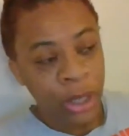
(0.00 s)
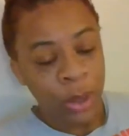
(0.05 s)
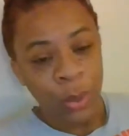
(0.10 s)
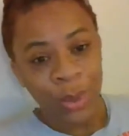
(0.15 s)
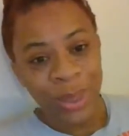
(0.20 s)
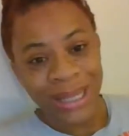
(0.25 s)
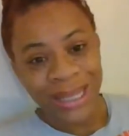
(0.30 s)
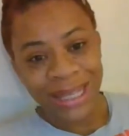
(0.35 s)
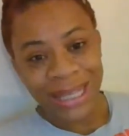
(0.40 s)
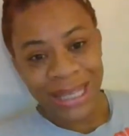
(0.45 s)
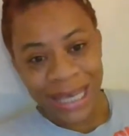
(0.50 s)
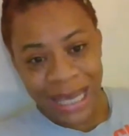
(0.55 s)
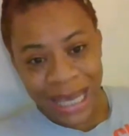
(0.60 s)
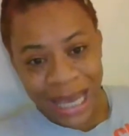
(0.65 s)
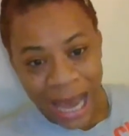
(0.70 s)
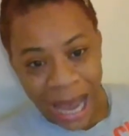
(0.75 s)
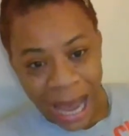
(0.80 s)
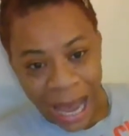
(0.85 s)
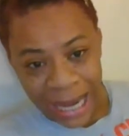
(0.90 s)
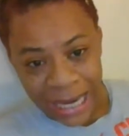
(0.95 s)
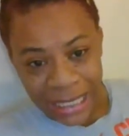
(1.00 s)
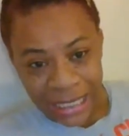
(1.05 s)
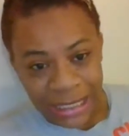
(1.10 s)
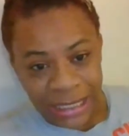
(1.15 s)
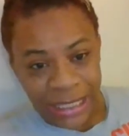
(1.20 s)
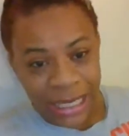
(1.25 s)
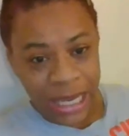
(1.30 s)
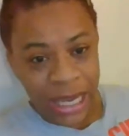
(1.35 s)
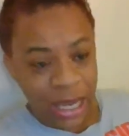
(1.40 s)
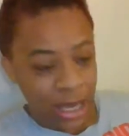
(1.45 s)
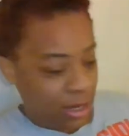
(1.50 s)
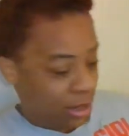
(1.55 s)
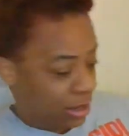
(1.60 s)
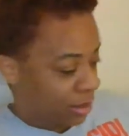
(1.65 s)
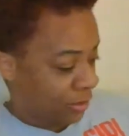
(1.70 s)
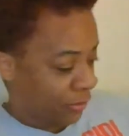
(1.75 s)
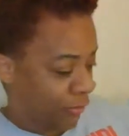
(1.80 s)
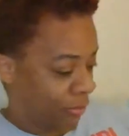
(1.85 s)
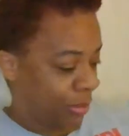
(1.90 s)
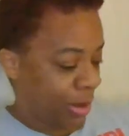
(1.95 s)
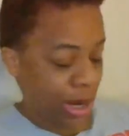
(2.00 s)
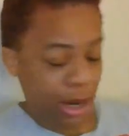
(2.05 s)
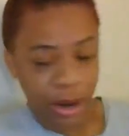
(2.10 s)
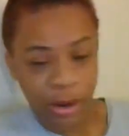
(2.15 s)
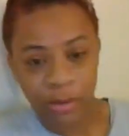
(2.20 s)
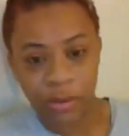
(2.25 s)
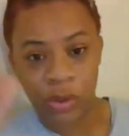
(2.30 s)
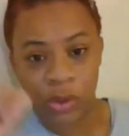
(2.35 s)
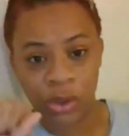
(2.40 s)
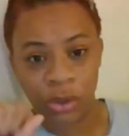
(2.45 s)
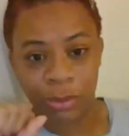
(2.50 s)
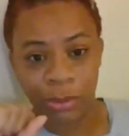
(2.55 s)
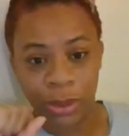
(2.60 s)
with the idea of marriage,